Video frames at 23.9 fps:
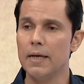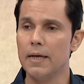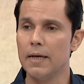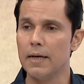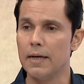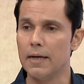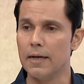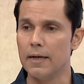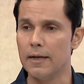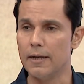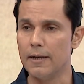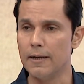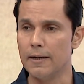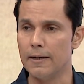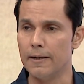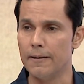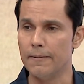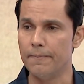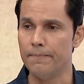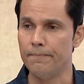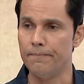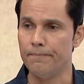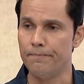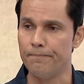uh,
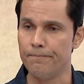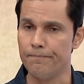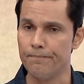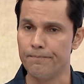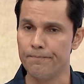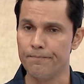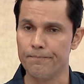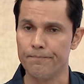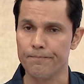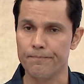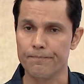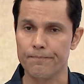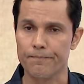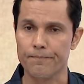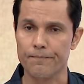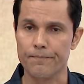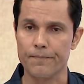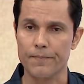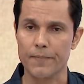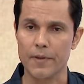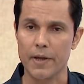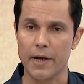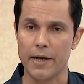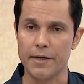um,
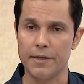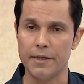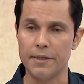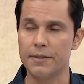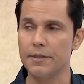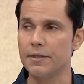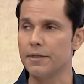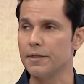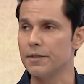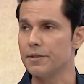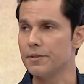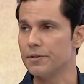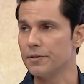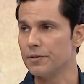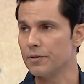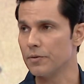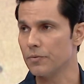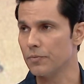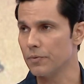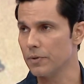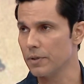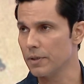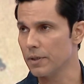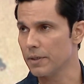identities in the
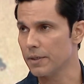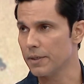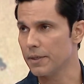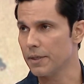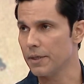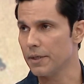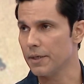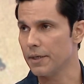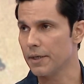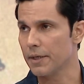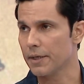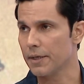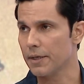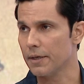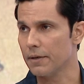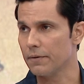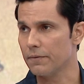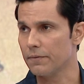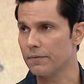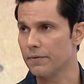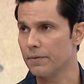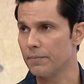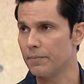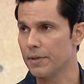world that India
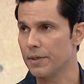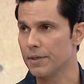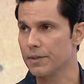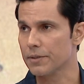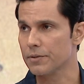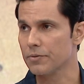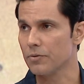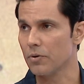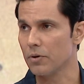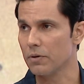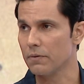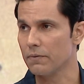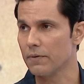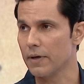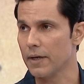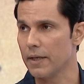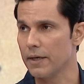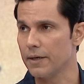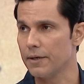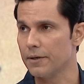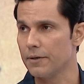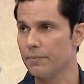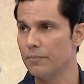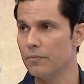gave the biggest
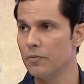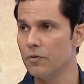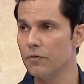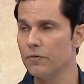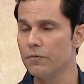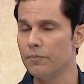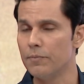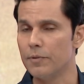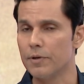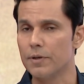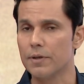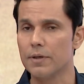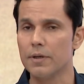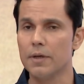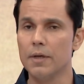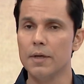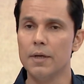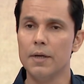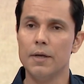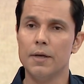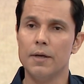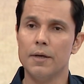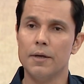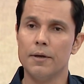non-violent movement.
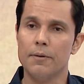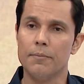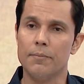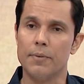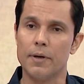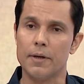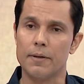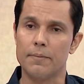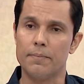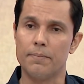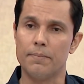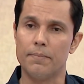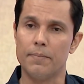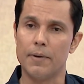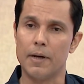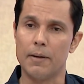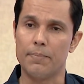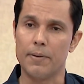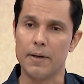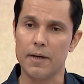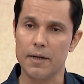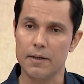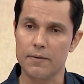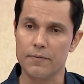But
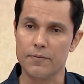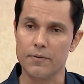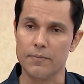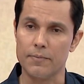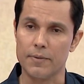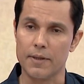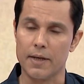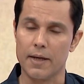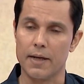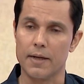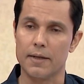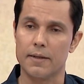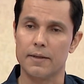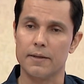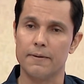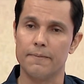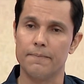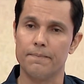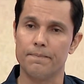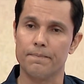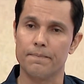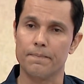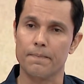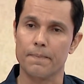apart from that,
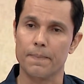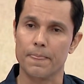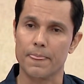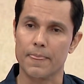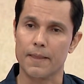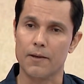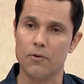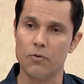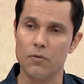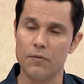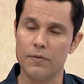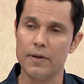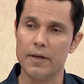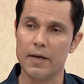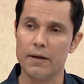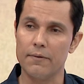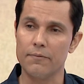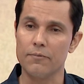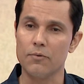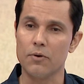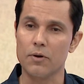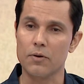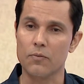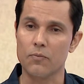could we
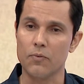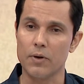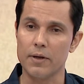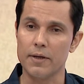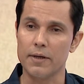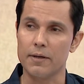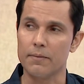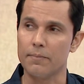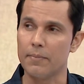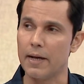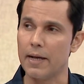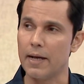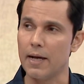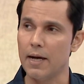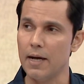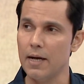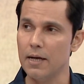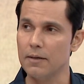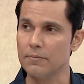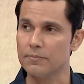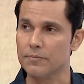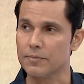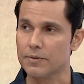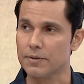have not won it by
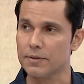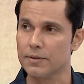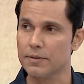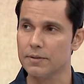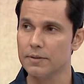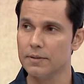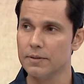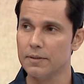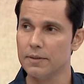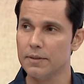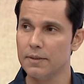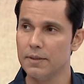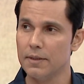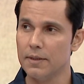arms? Mm.